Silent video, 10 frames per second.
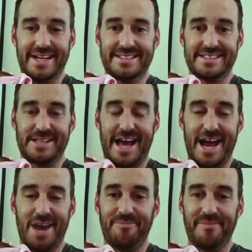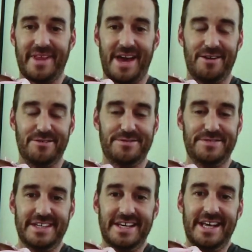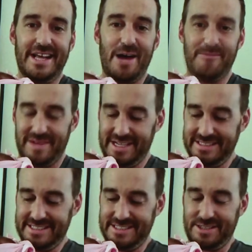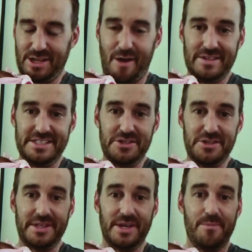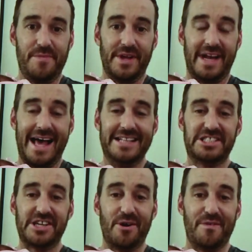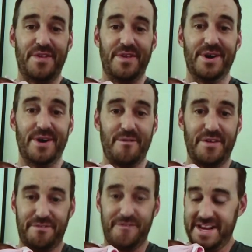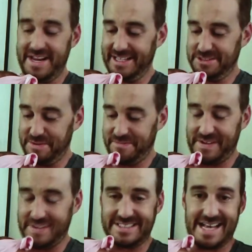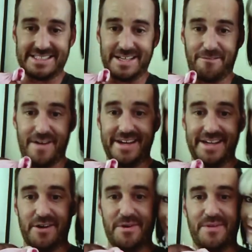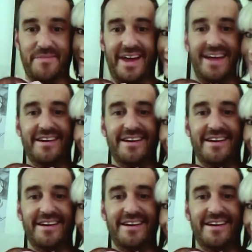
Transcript: It's um, kind of uh, is obviously doing the, the lion's share of the of the feeding, and it's been fantastic finding a rhythm there.